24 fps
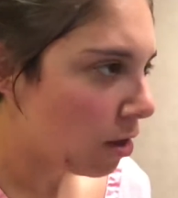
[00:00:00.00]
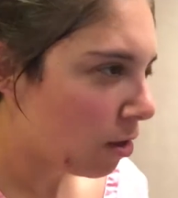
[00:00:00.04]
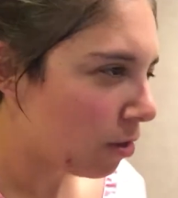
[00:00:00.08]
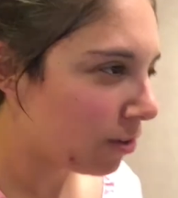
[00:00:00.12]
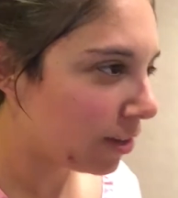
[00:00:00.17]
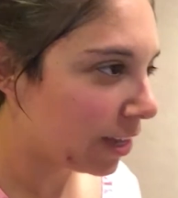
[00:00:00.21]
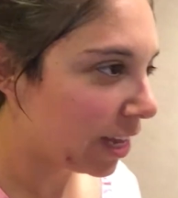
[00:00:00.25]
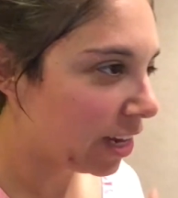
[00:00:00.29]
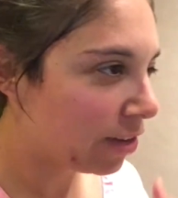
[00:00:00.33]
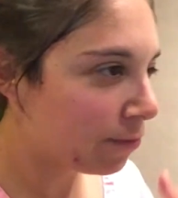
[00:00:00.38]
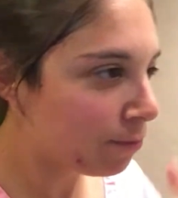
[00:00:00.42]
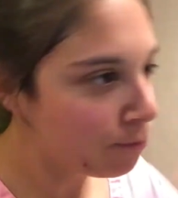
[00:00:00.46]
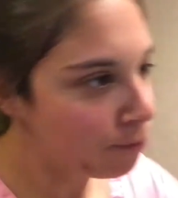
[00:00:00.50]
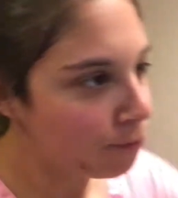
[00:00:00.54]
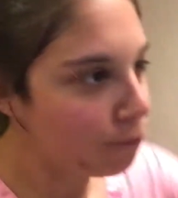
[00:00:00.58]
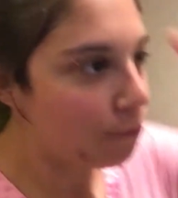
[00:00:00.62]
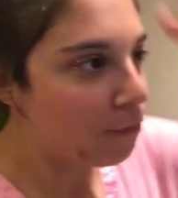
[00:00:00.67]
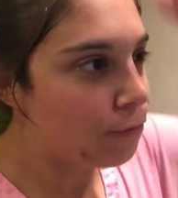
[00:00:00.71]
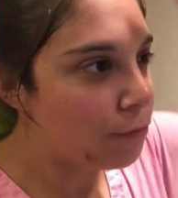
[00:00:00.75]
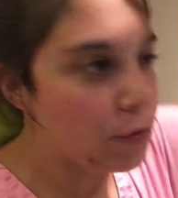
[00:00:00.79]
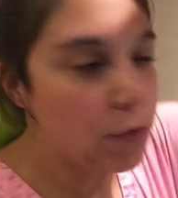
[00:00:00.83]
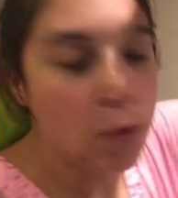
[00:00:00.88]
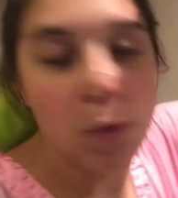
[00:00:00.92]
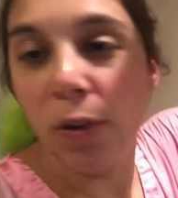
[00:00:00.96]
Or like
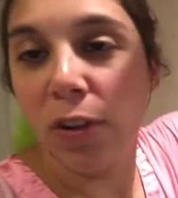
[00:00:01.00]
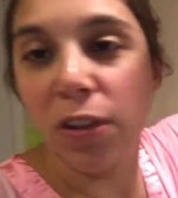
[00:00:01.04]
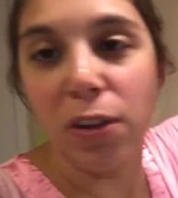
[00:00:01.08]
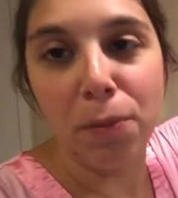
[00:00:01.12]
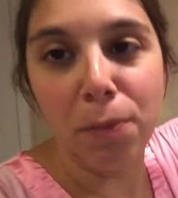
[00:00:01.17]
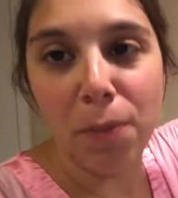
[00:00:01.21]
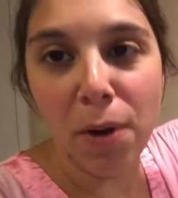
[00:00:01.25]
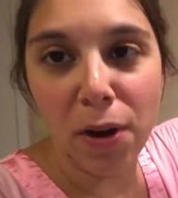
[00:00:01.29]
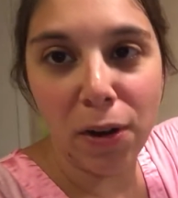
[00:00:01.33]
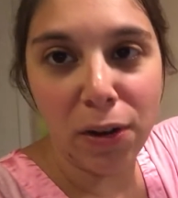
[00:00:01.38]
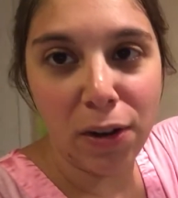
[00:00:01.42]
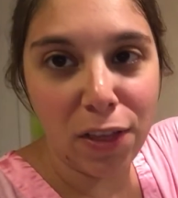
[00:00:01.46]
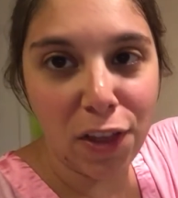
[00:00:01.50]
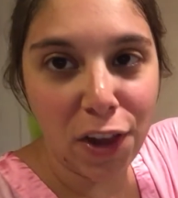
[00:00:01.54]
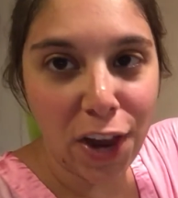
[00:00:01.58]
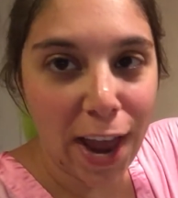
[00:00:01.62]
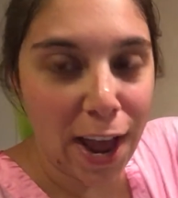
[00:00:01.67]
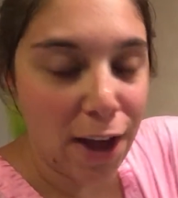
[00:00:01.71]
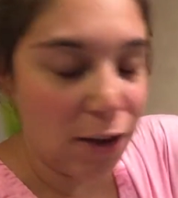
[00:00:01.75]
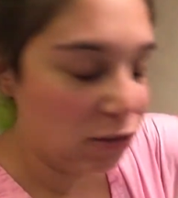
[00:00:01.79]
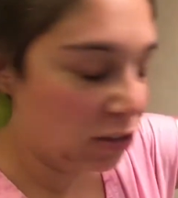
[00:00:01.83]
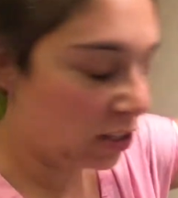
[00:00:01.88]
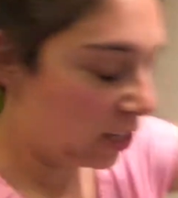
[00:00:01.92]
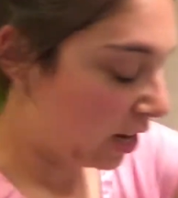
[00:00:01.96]
northern part of the
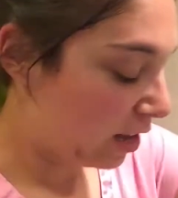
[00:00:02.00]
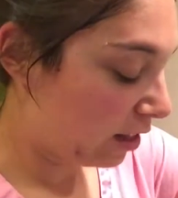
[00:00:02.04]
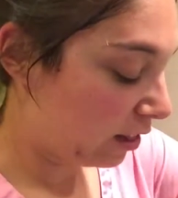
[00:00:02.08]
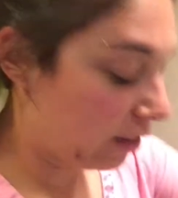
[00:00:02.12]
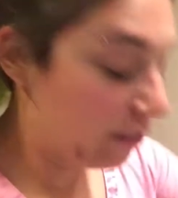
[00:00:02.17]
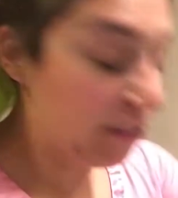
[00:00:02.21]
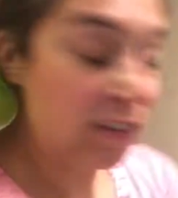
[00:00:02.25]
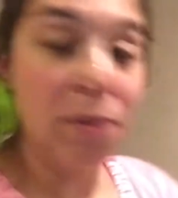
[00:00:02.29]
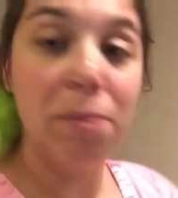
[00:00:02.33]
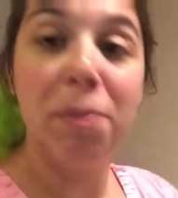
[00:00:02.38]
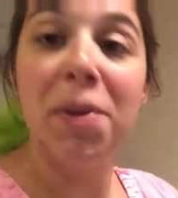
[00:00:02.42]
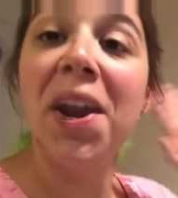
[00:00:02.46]
county I live in.